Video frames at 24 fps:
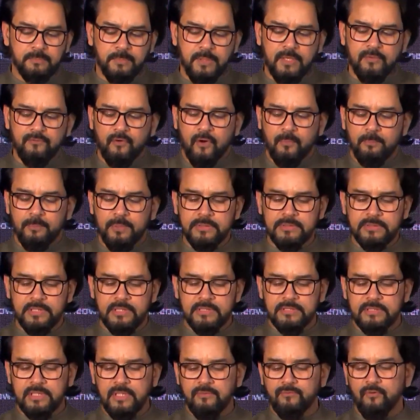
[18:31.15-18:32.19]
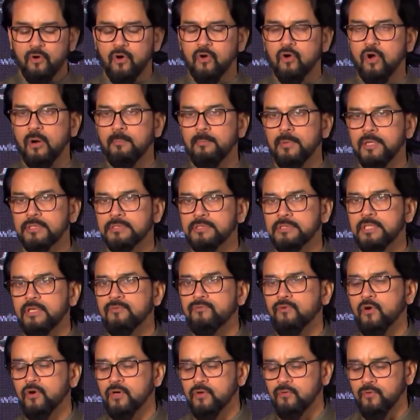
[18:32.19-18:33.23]
B for business, C for commerce, D
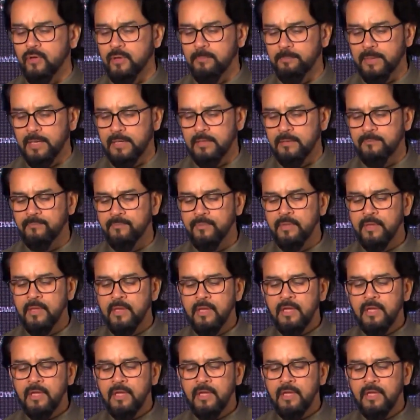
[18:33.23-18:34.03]
for development,